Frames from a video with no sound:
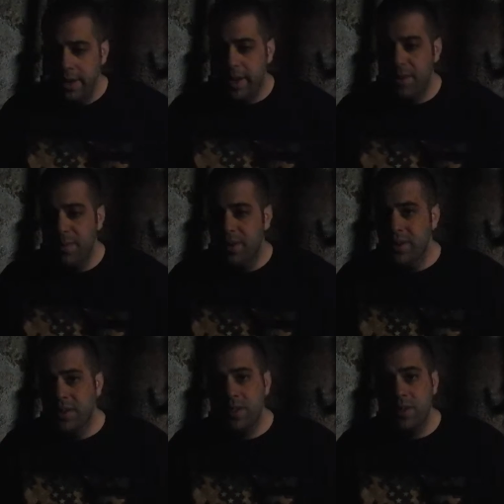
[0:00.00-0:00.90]
In an
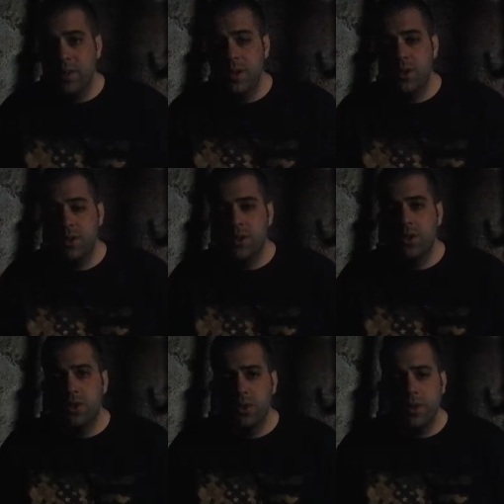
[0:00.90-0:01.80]
emergency situation,
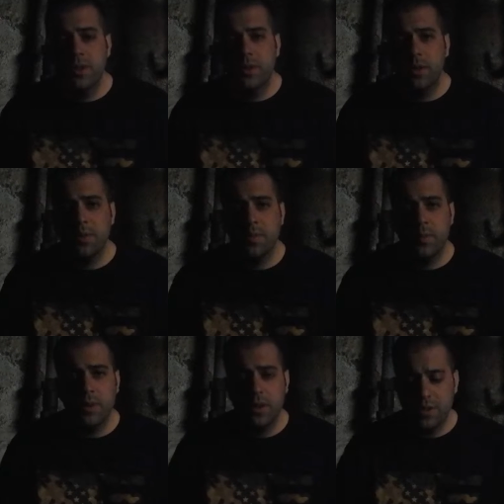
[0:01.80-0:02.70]
short-term
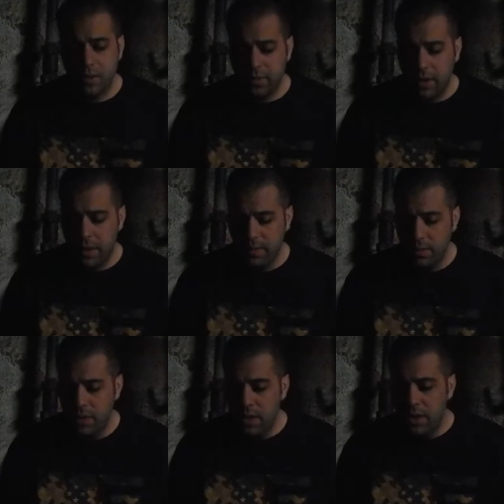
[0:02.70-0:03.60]

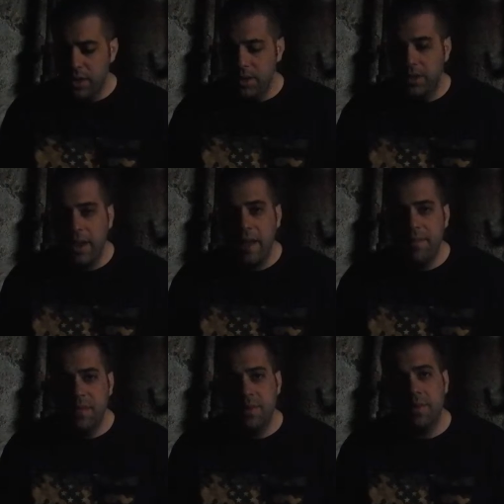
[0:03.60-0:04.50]
survival, you're going to
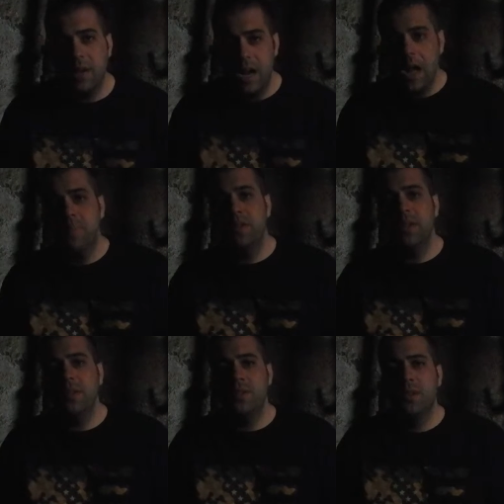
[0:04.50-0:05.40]
have different
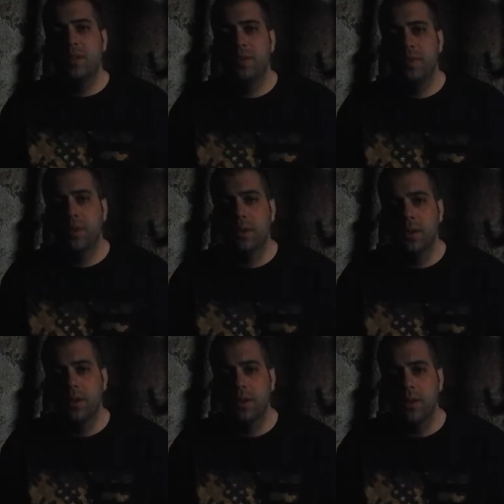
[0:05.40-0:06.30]
options
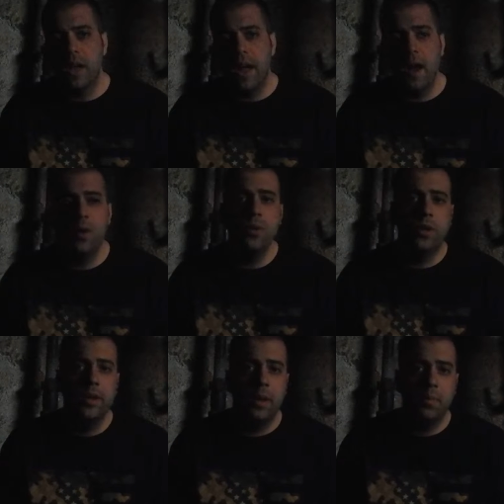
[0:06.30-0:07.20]
for how you
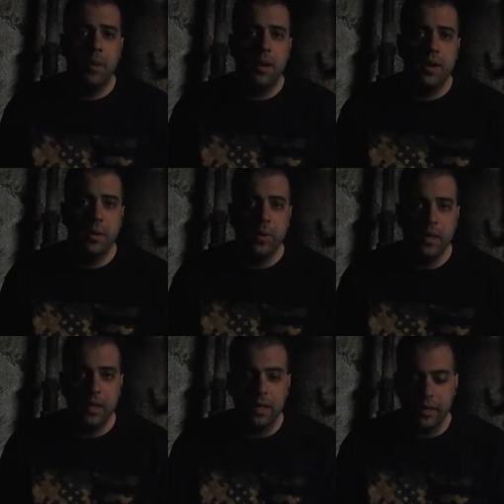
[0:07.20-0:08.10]
can get by with
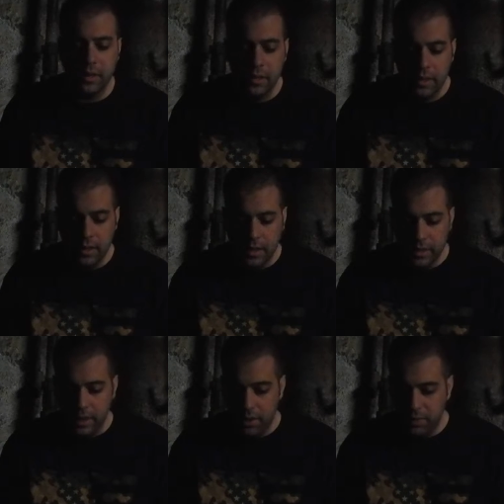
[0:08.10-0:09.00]
lighting.
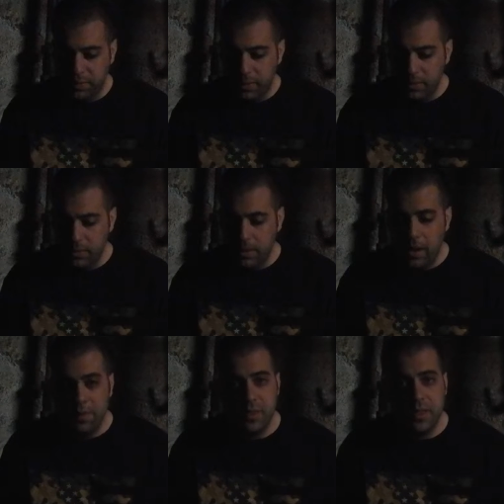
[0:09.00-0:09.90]
Now, in front of you,
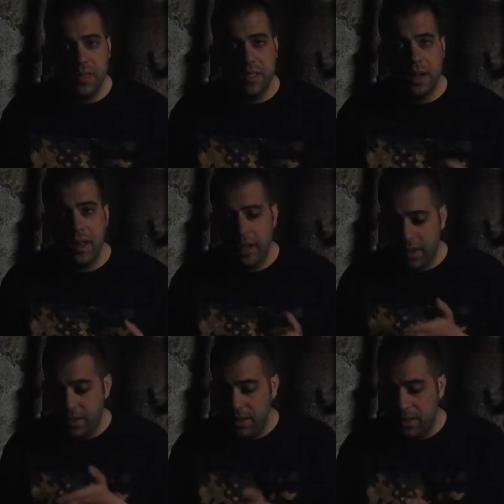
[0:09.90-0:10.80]
obviously, I said I
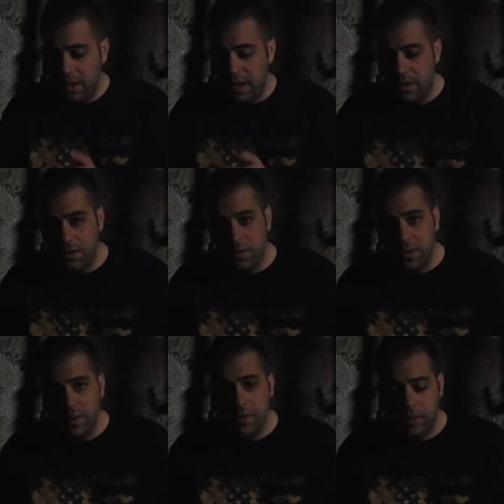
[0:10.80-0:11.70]
had the candle.
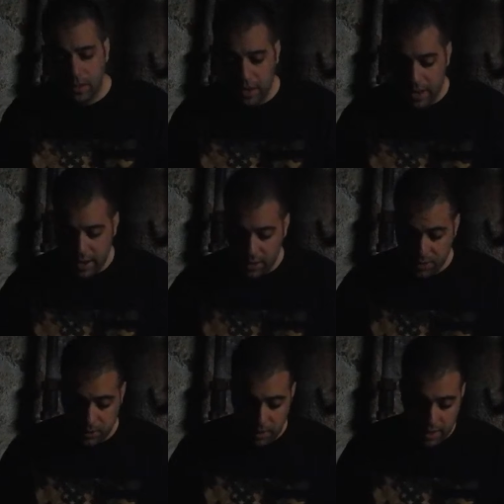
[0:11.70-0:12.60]
I
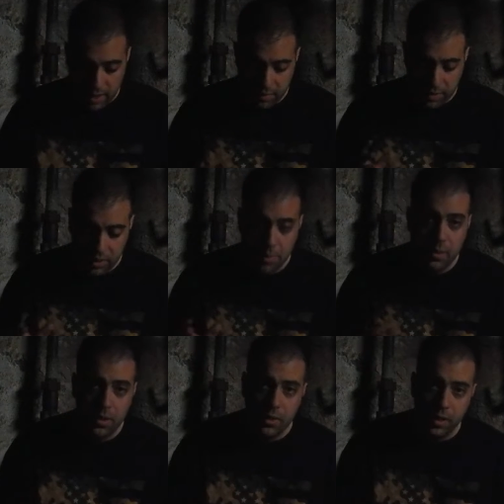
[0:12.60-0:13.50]
also have a couple
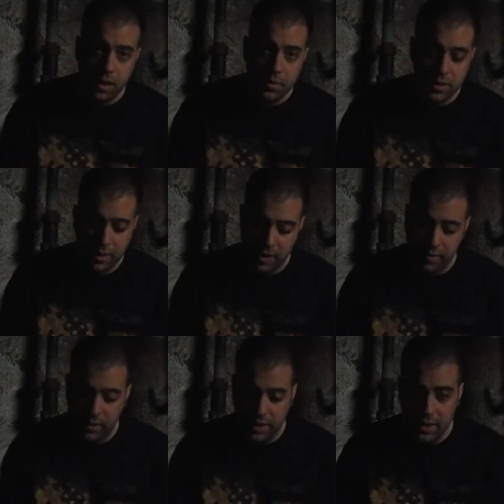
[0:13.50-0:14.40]
other objects. I have
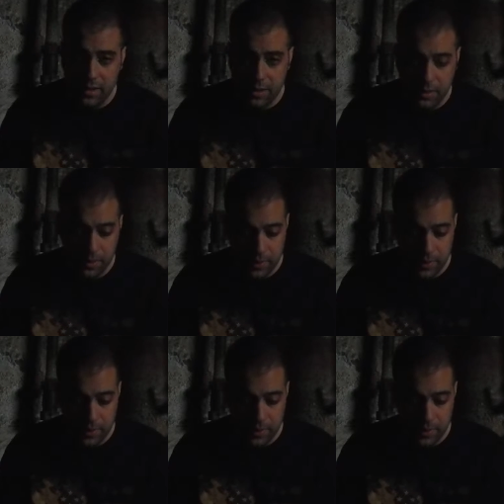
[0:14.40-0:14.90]
a lantern.